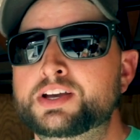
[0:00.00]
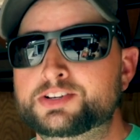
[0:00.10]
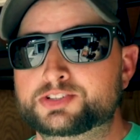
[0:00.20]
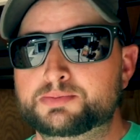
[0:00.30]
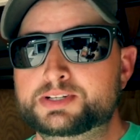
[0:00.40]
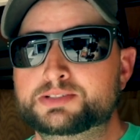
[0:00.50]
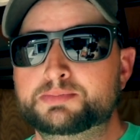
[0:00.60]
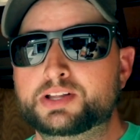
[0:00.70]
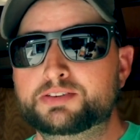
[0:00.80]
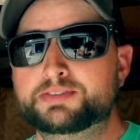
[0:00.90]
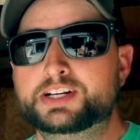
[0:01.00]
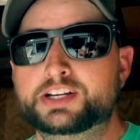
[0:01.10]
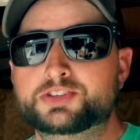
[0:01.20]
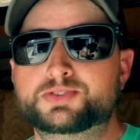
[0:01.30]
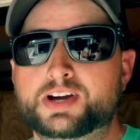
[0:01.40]
There's gonna be some other
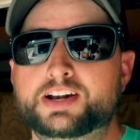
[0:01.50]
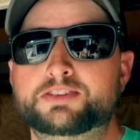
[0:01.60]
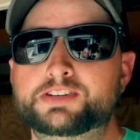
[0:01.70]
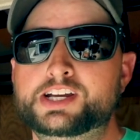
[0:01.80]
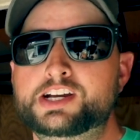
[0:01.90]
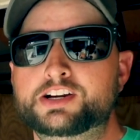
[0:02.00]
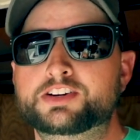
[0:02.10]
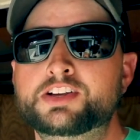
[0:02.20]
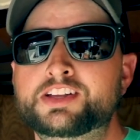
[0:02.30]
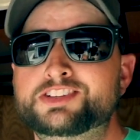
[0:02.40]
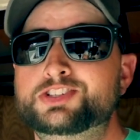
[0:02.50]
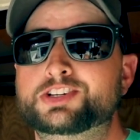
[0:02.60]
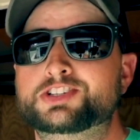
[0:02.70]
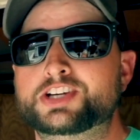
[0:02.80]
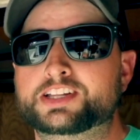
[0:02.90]
videos right over here, so you
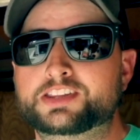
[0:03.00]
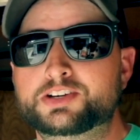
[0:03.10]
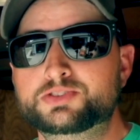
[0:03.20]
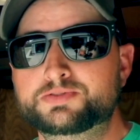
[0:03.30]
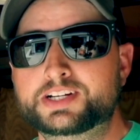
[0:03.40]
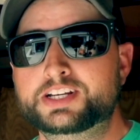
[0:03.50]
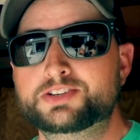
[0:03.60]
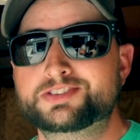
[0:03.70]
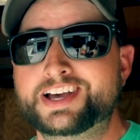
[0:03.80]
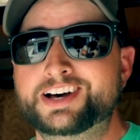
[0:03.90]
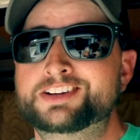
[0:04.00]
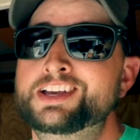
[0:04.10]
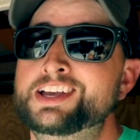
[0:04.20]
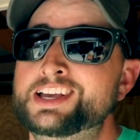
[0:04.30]
can check those videos out.